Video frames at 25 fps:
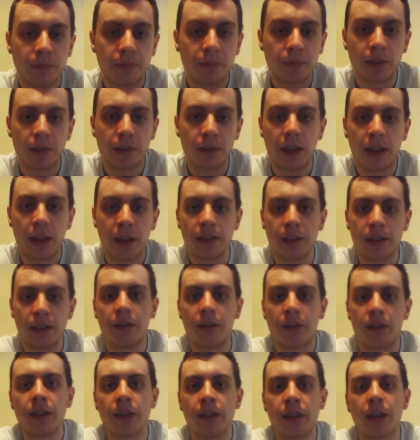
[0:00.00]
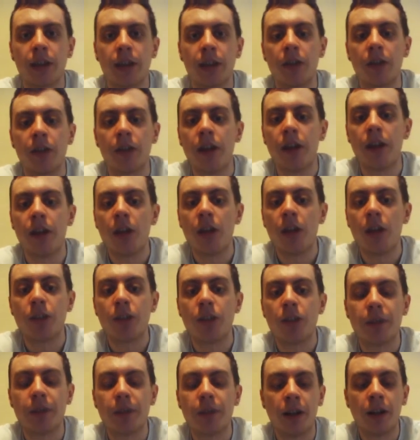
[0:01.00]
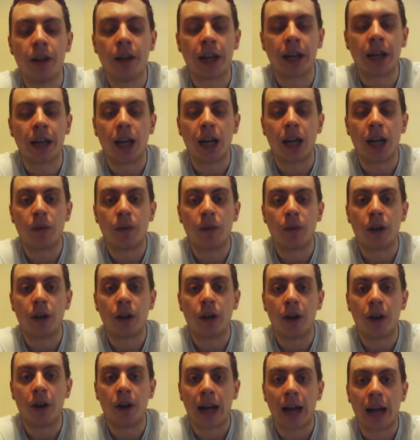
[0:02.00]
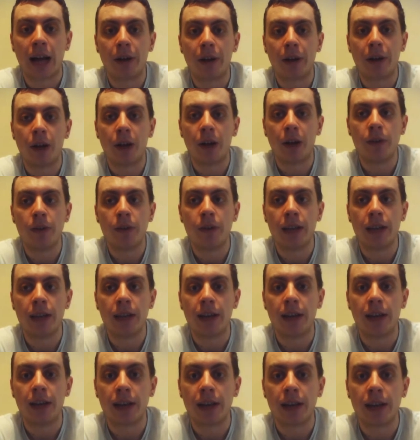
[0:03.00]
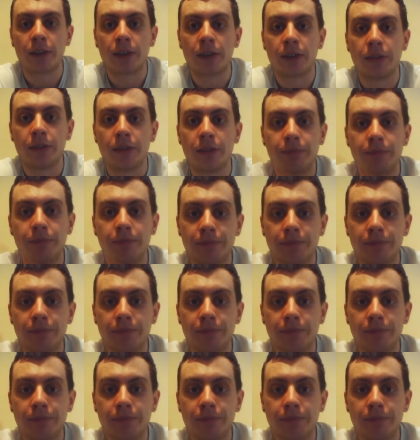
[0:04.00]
But yeah, that's it really. So wish me luck, and I'll vlog how it goes in a day or two.